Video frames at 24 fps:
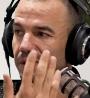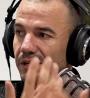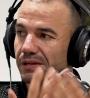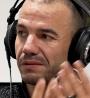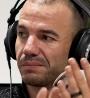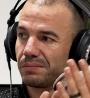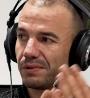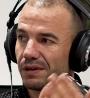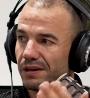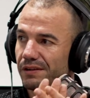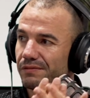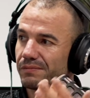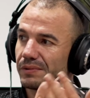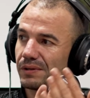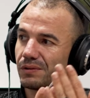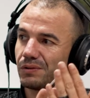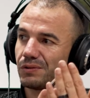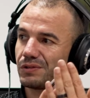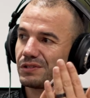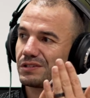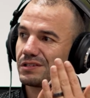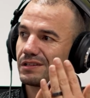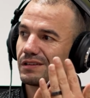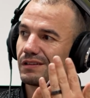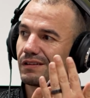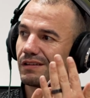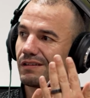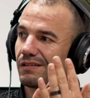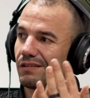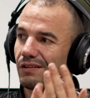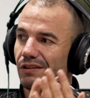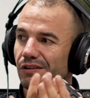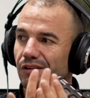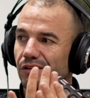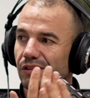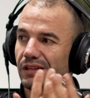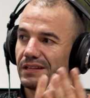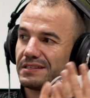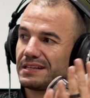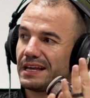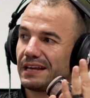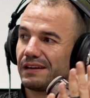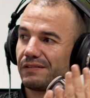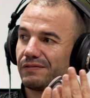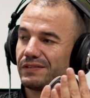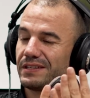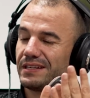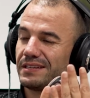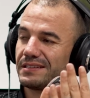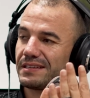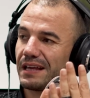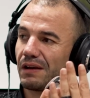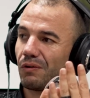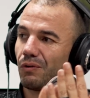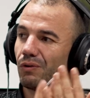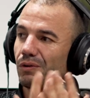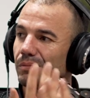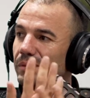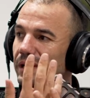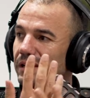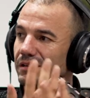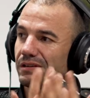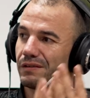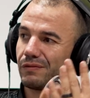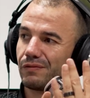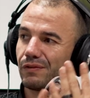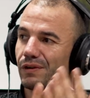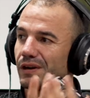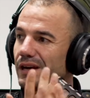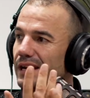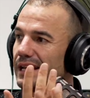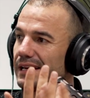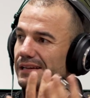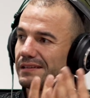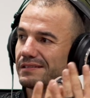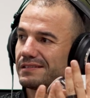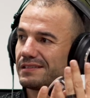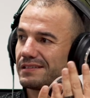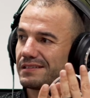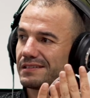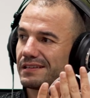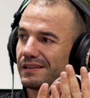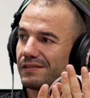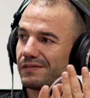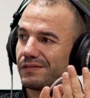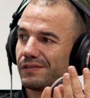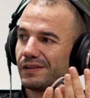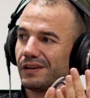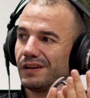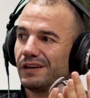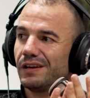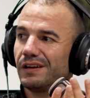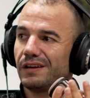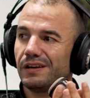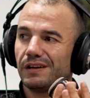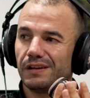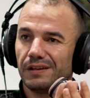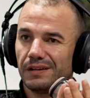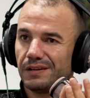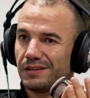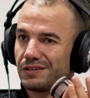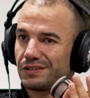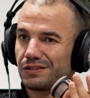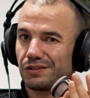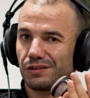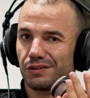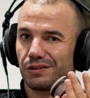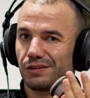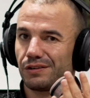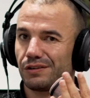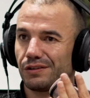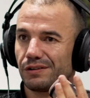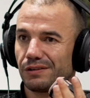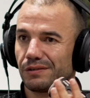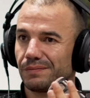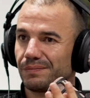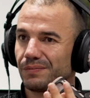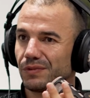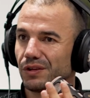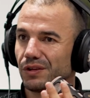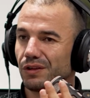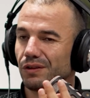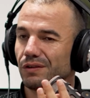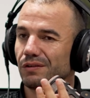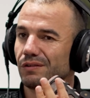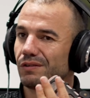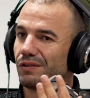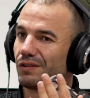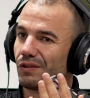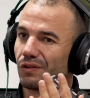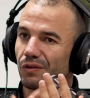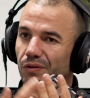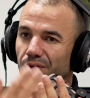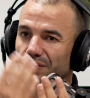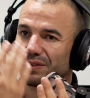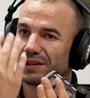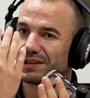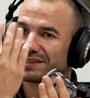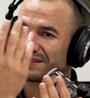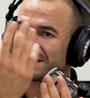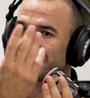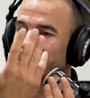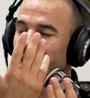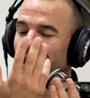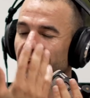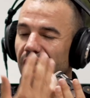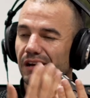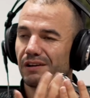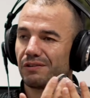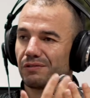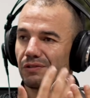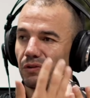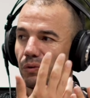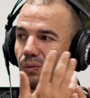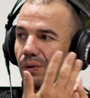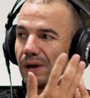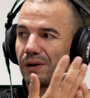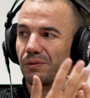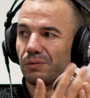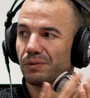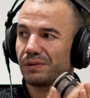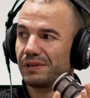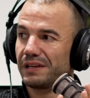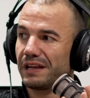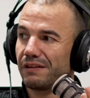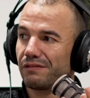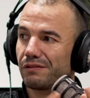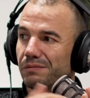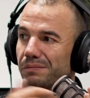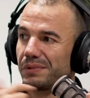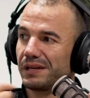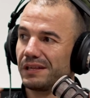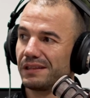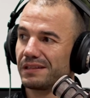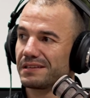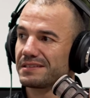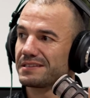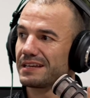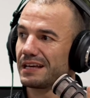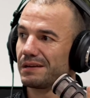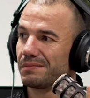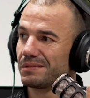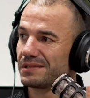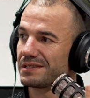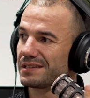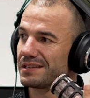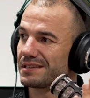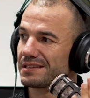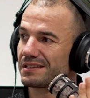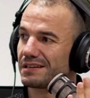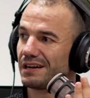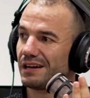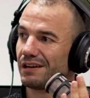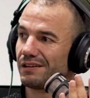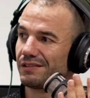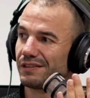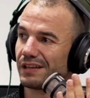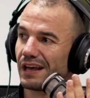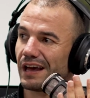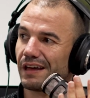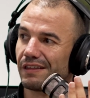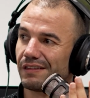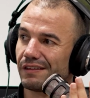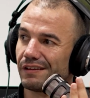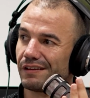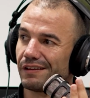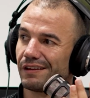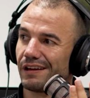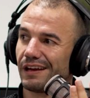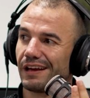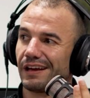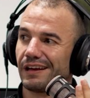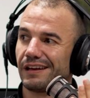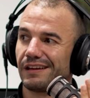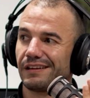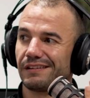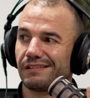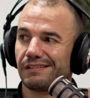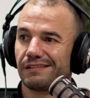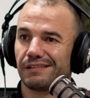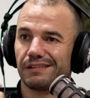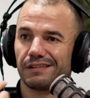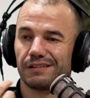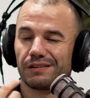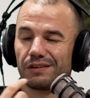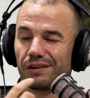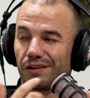be deprived because you know these NFTs they're all about different layers and stuff. Yes, yeah. So the the sky on the one will never be the same exactly. as the sky on the other, and